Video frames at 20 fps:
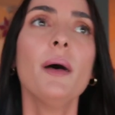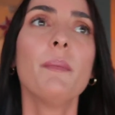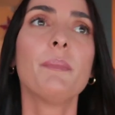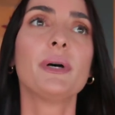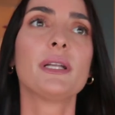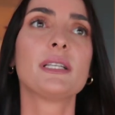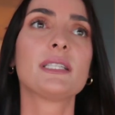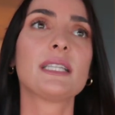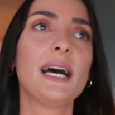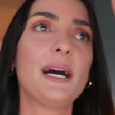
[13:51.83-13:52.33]

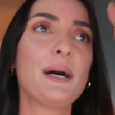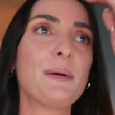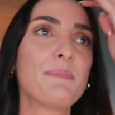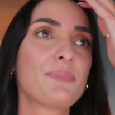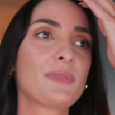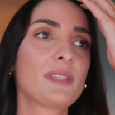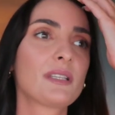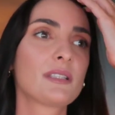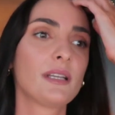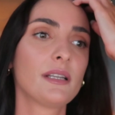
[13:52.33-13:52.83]
But
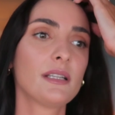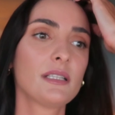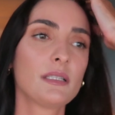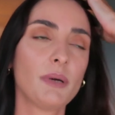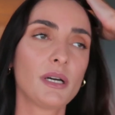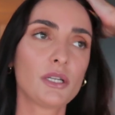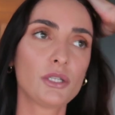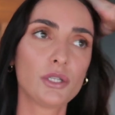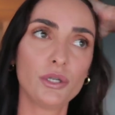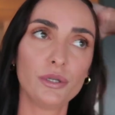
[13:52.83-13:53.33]
the sun is
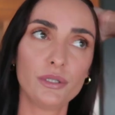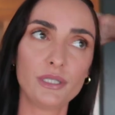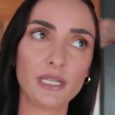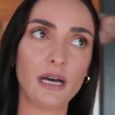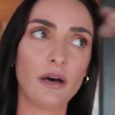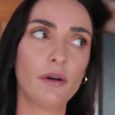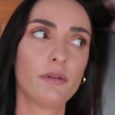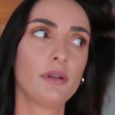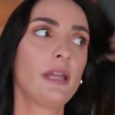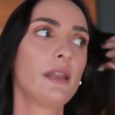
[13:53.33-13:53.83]
about to go
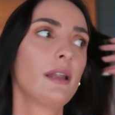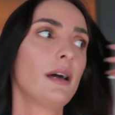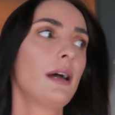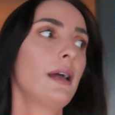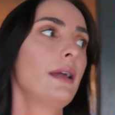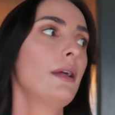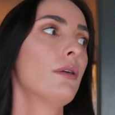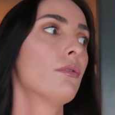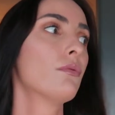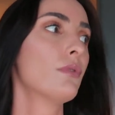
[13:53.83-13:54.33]
down and I